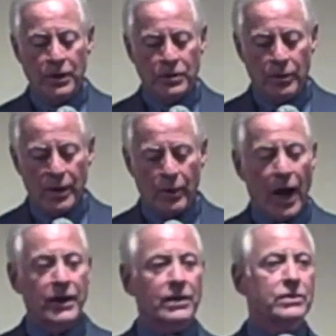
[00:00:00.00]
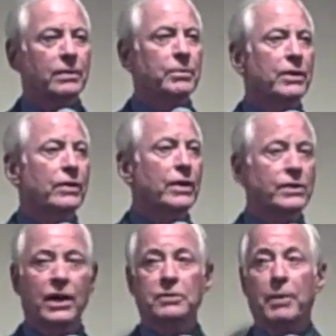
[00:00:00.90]
So anyway, I did something that
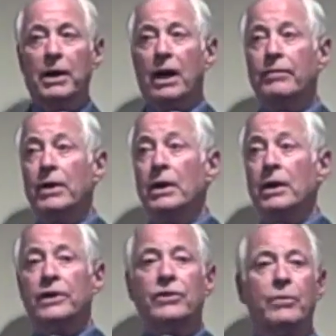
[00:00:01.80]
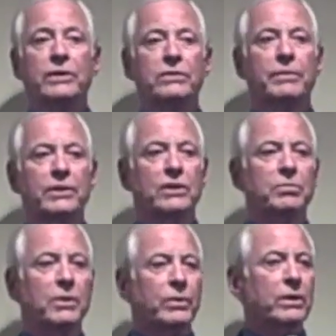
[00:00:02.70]
changed my life. Because I went to him and I said,
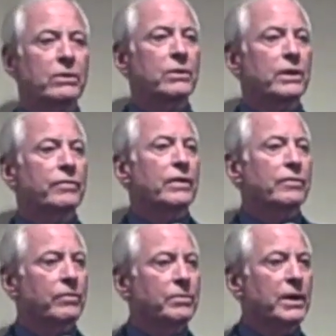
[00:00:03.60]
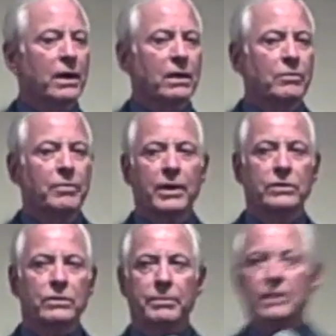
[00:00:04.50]
Pete, what are you doing differently from me? How come you're
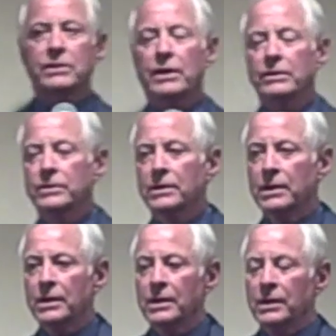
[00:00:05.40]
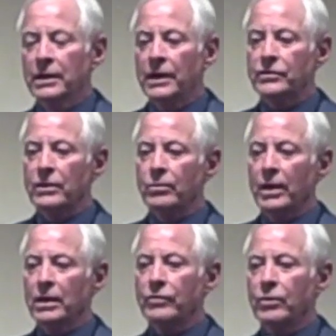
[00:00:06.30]
making so many sales? He said,
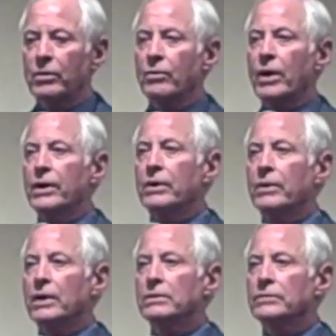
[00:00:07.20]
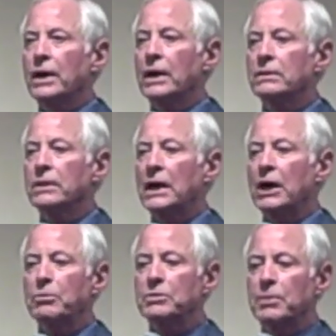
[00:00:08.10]
well, if you really want to know, I'll
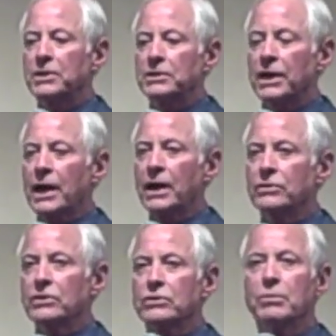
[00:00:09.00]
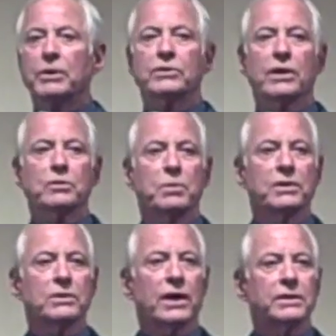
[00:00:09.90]
help as much as I can. He said, show me your sales
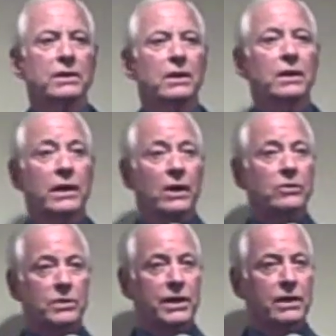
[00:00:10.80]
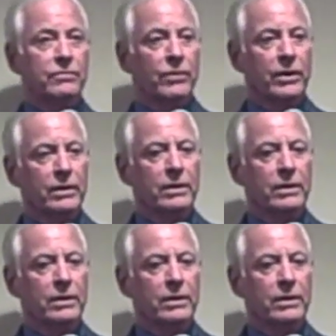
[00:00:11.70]
presentation, and I'll critique it for you.